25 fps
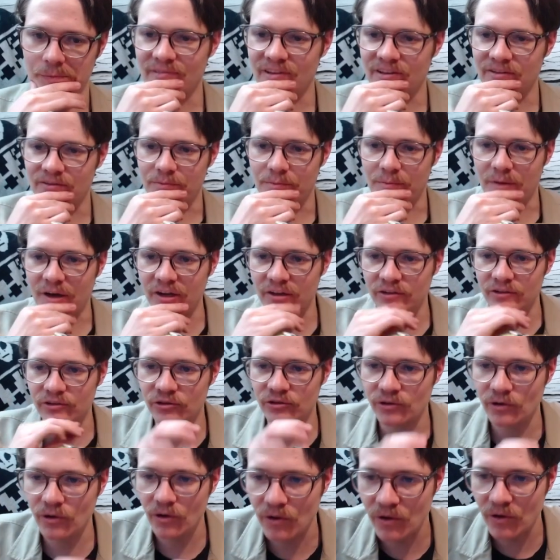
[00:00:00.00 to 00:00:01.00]
Spock's
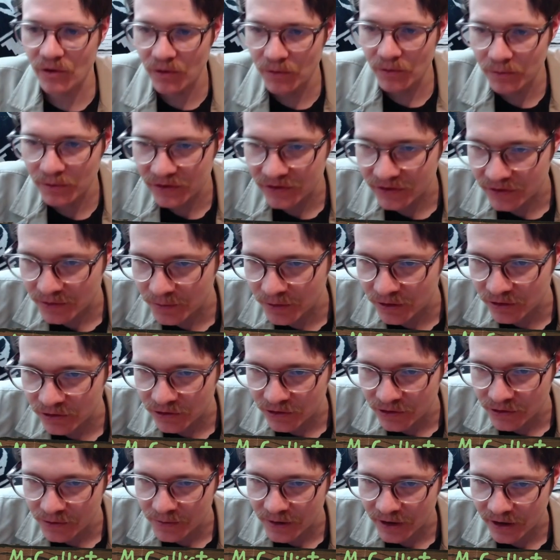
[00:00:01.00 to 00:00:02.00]
soul was the
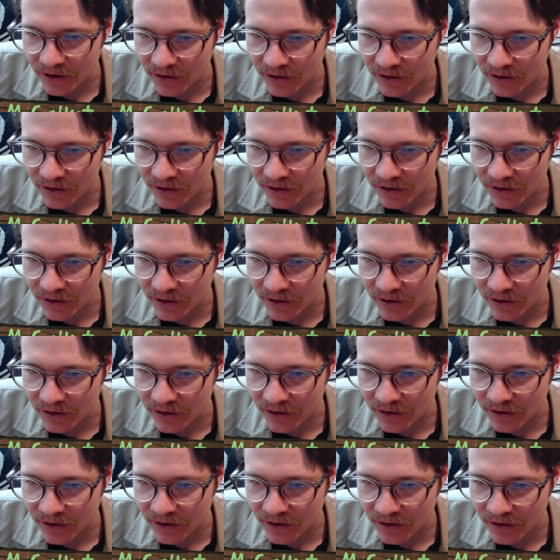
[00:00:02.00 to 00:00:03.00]
most human Kirk had ever
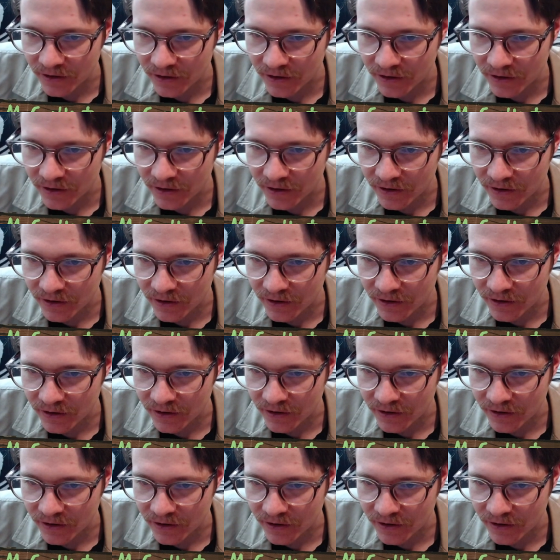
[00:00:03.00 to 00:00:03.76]
met. Okay,